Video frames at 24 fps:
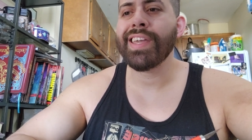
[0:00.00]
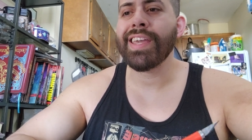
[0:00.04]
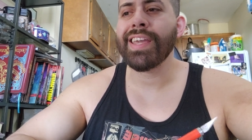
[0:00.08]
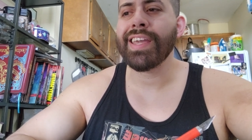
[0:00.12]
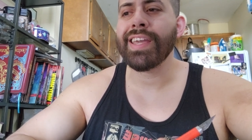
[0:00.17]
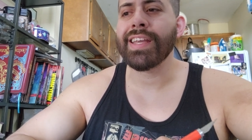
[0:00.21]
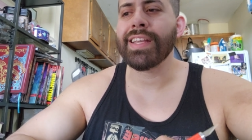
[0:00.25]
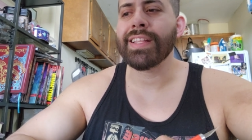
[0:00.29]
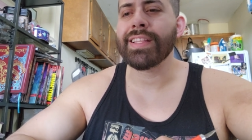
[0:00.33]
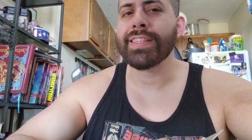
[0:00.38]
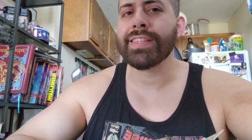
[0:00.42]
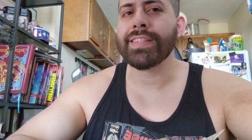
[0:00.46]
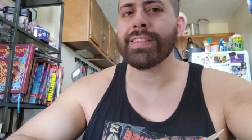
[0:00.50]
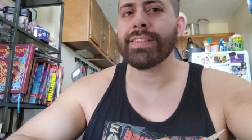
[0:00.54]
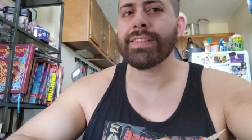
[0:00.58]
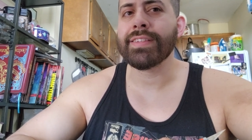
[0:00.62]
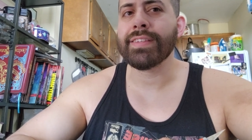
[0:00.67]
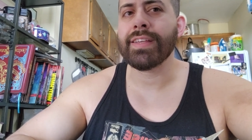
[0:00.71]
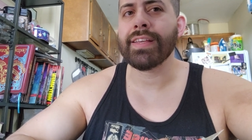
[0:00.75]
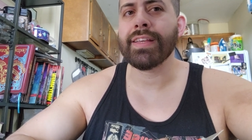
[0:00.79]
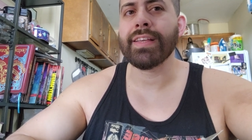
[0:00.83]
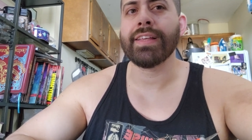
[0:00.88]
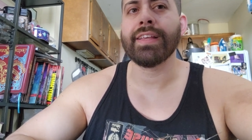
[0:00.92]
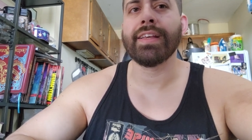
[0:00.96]
it's
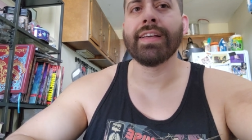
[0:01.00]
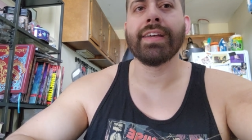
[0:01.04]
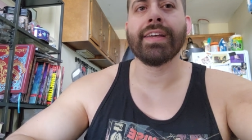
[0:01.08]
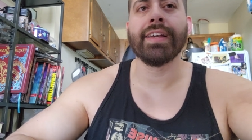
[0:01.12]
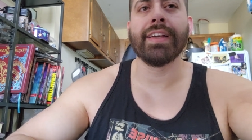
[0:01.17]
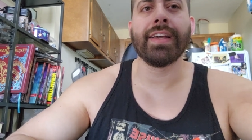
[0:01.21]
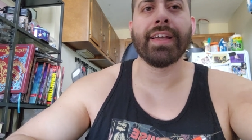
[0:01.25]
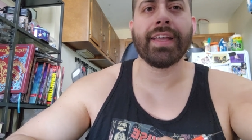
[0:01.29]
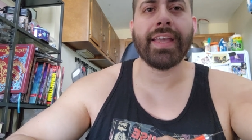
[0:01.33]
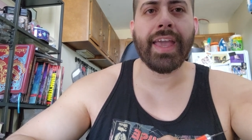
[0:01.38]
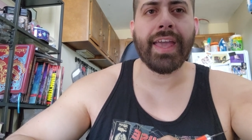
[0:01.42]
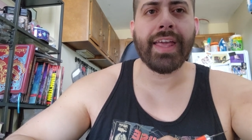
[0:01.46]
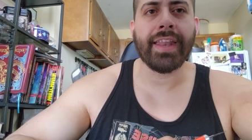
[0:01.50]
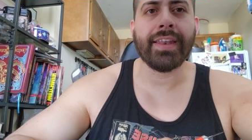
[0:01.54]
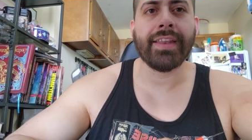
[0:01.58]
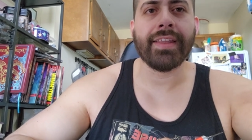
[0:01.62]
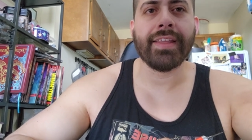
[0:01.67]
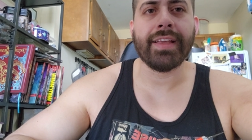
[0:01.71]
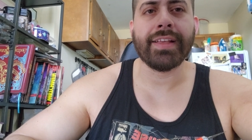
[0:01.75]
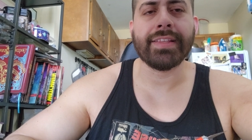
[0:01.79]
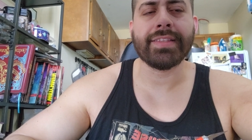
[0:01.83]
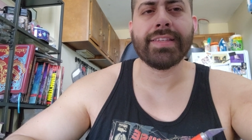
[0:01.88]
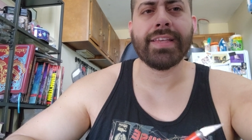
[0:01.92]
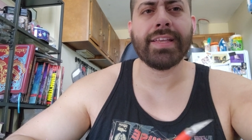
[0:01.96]
again
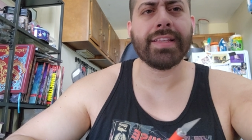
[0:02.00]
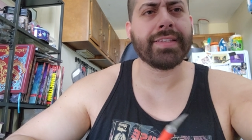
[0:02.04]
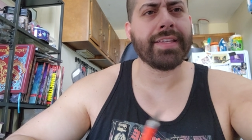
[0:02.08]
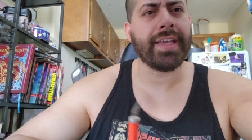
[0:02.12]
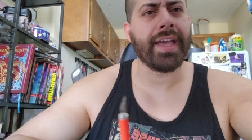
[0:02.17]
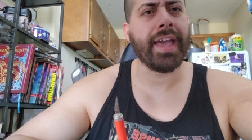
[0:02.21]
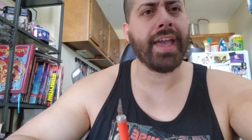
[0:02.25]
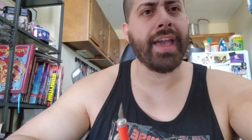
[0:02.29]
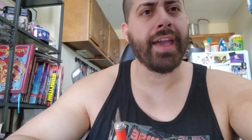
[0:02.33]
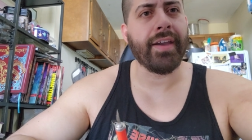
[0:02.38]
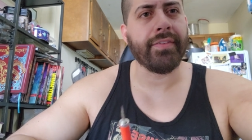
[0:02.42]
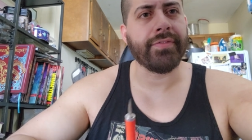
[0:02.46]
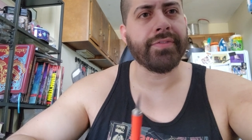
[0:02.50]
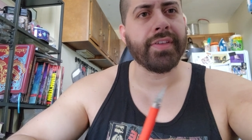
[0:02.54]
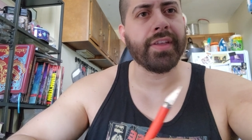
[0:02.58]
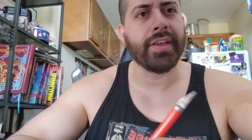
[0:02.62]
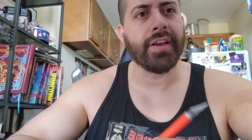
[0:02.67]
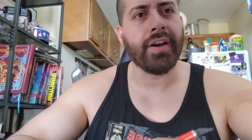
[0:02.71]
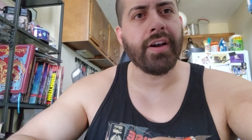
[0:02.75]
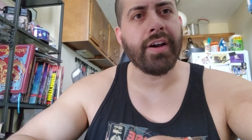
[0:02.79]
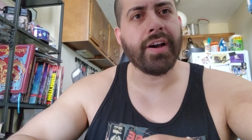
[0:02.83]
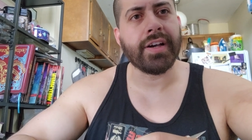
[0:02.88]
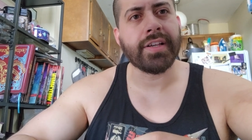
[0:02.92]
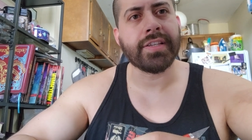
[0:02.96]
it's it's a hefty
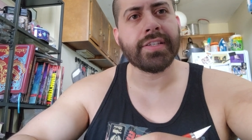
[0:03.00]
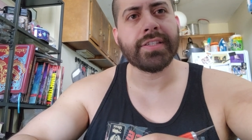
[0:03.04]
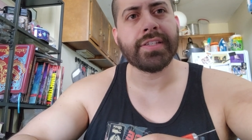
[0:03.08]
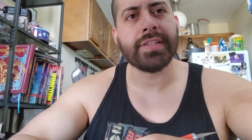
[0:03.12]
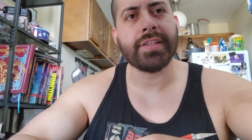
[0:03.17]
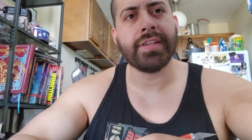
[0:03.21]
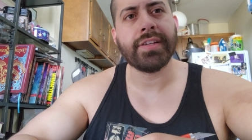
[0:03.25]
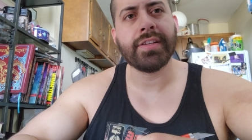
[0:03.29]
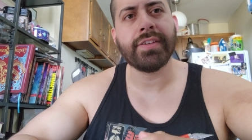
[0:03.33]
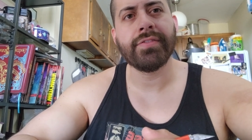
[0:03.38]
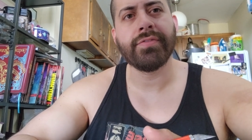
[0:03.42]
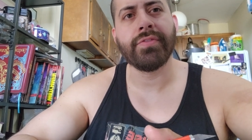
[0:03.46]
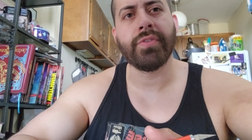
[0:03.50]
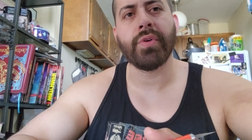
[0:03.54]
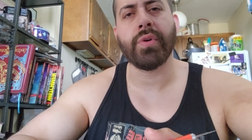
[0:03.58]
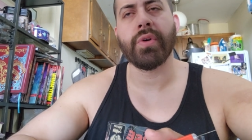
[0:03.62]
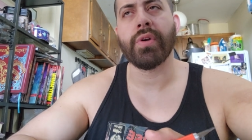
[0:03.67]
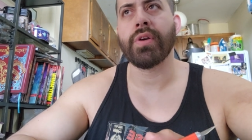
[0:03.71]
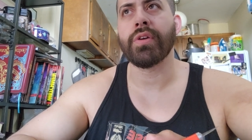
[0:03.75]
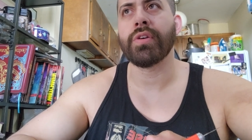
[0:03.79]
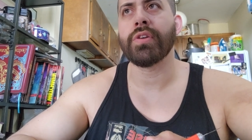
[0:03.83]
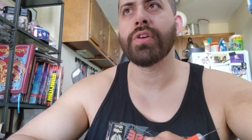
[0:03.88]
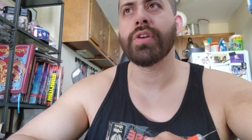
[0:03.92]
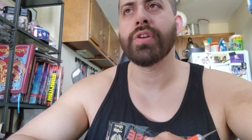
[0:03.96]
cost
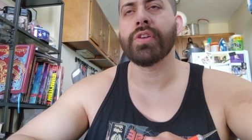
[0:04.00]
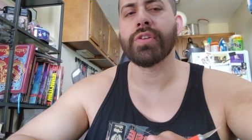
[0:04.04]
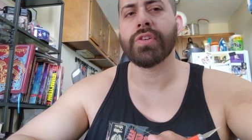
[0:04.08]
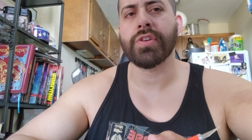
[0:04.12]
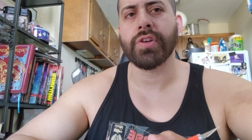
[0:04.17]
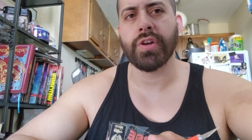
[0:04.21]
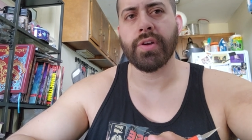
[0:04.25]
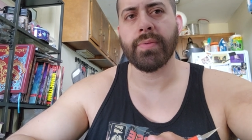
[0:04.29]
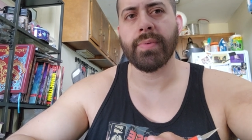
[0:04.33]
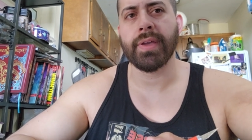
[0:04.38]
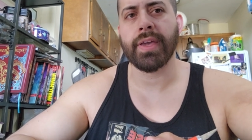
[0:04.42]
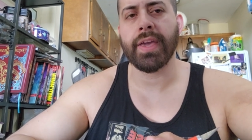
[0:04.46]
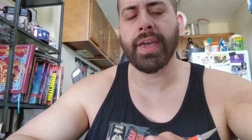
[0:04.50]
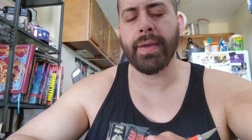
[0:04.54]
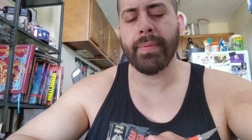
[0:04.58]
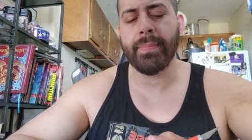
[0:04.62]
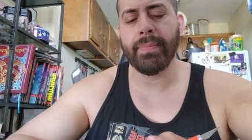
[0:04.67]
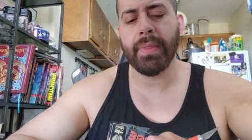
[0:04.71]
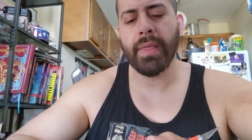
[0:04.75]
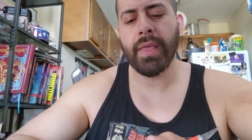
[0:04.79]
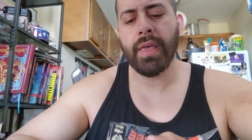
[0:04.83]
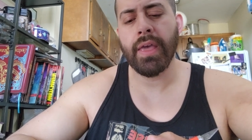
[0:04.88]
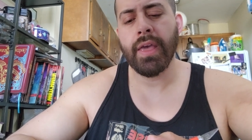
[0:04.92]
for a tournament game.